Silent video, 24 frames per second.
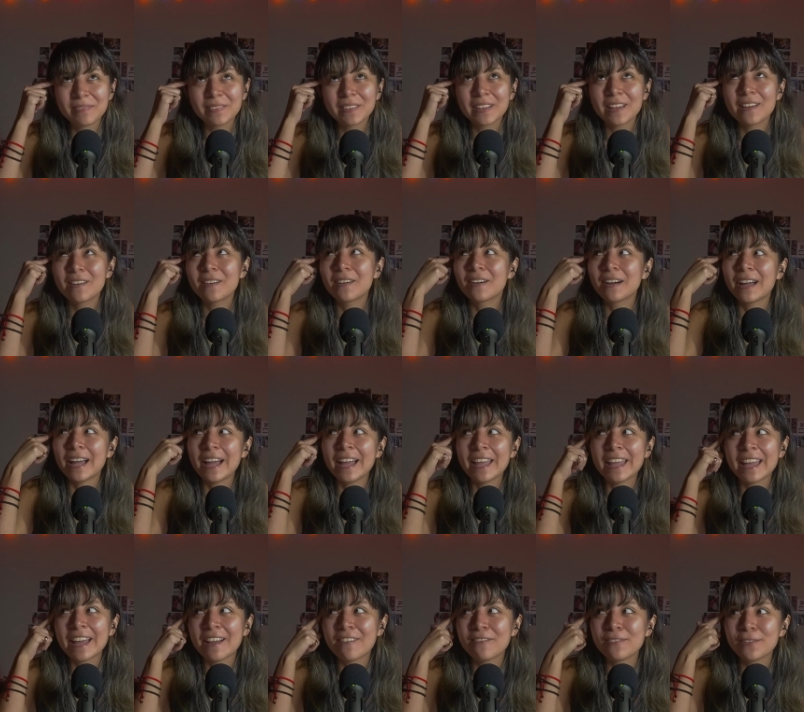
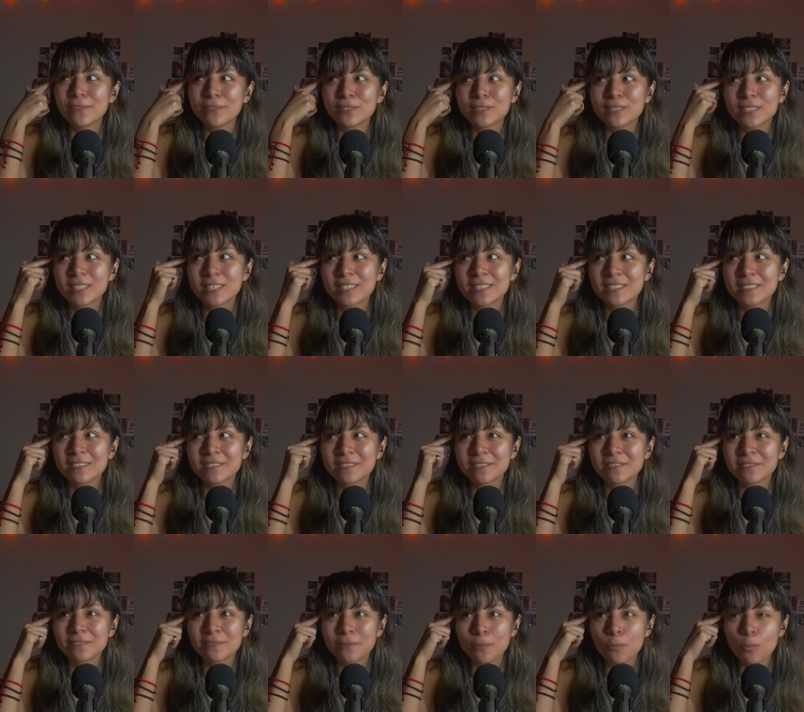have those
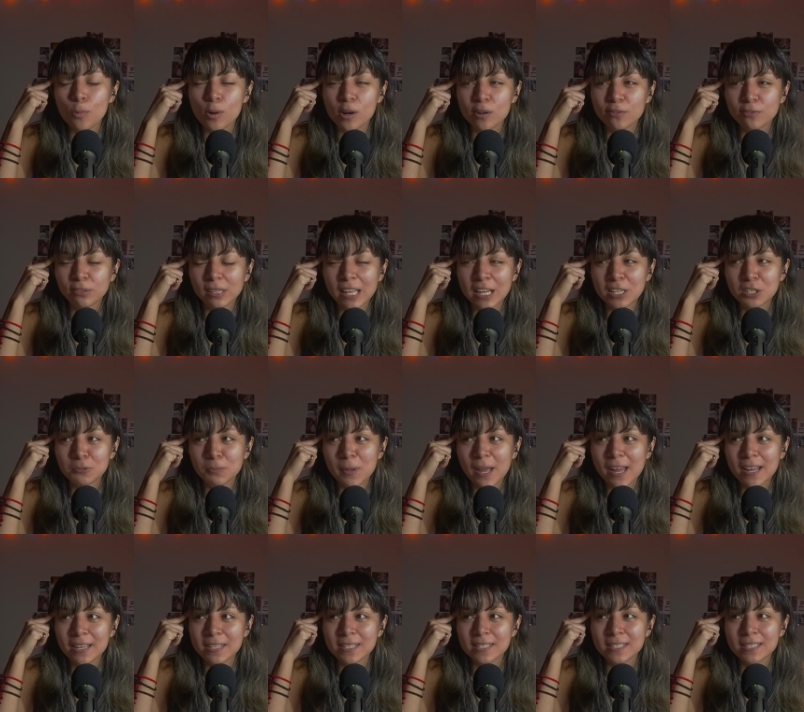war
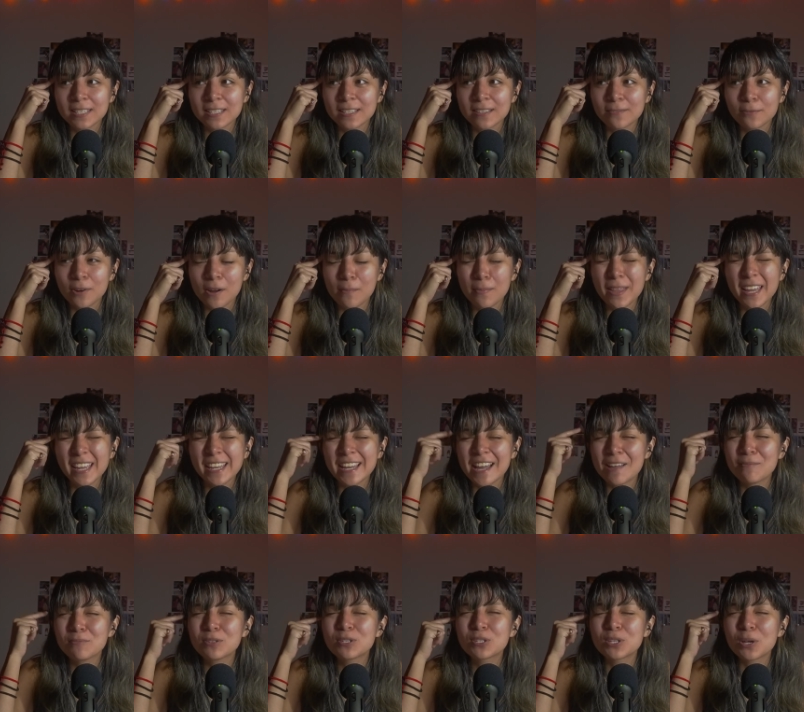flashbacks where I'm like,
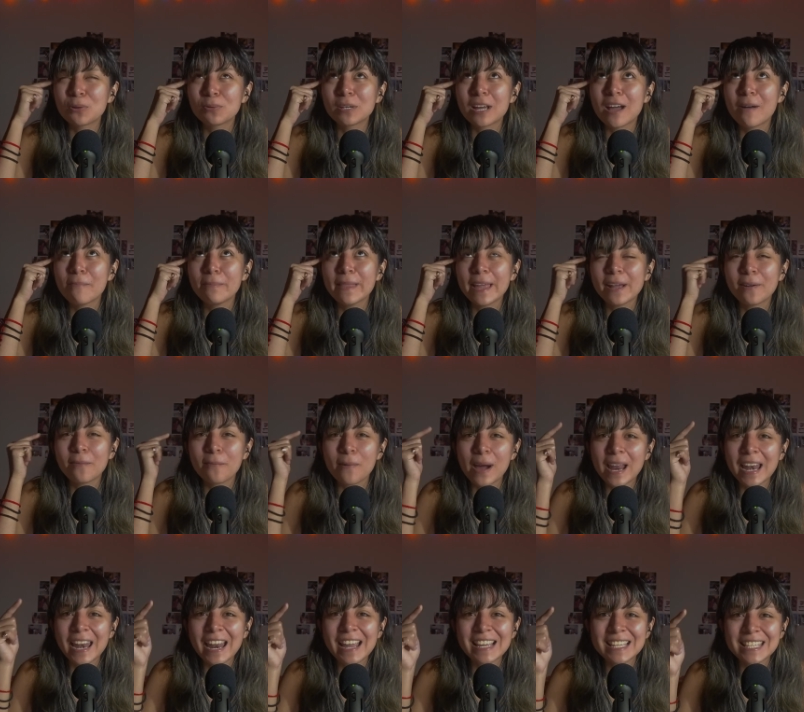I'm so dumb. Like, why
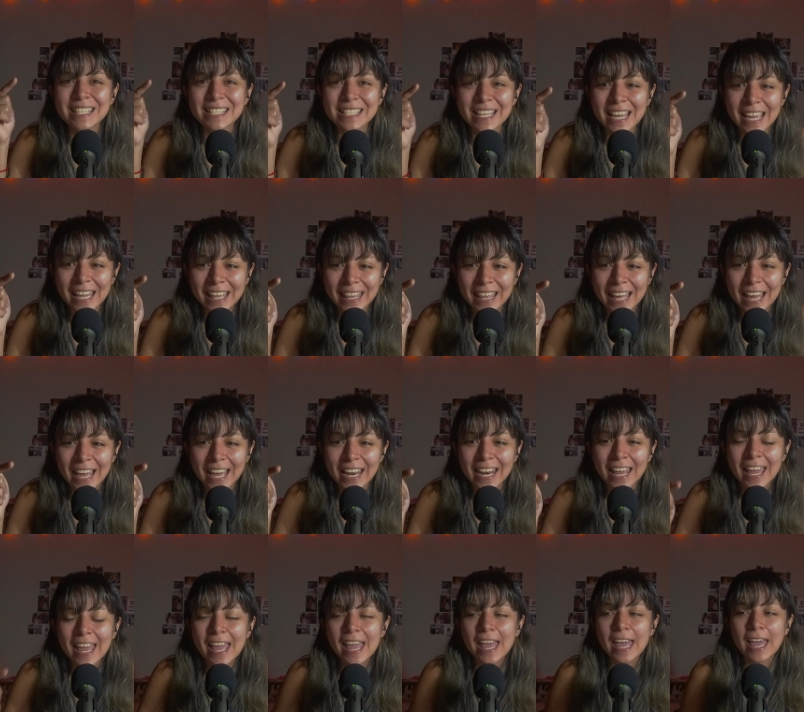did I say that?
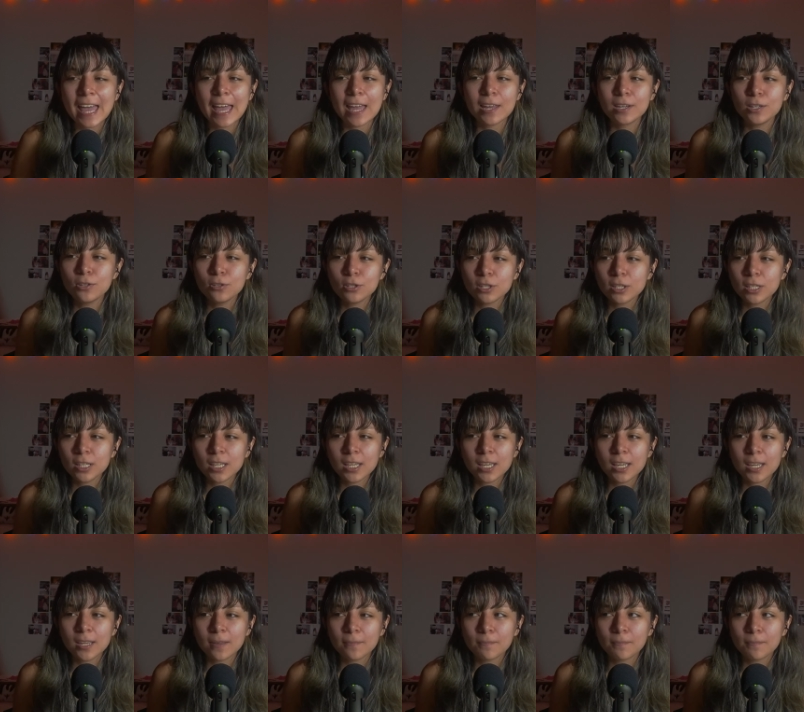And usually,